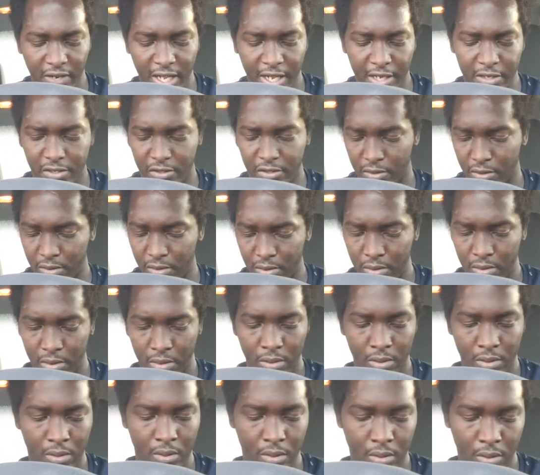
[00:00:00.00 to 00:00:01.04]
answer.
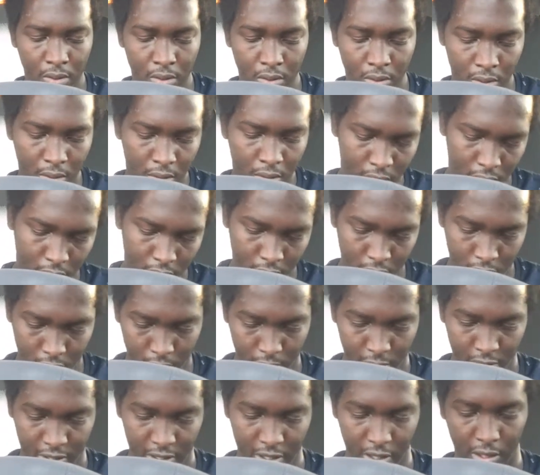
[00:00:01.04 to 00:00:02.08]
Let
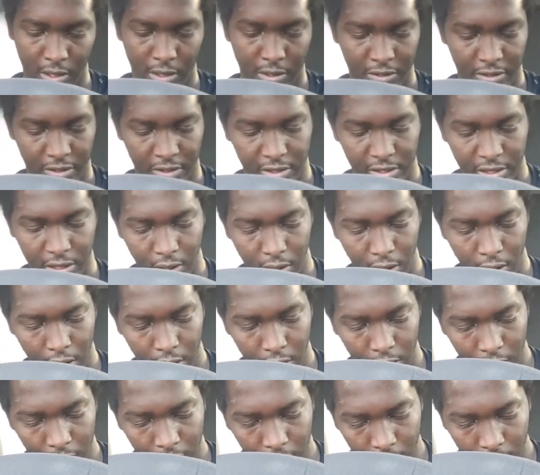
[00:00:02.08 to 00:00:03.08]
me see. This is still on.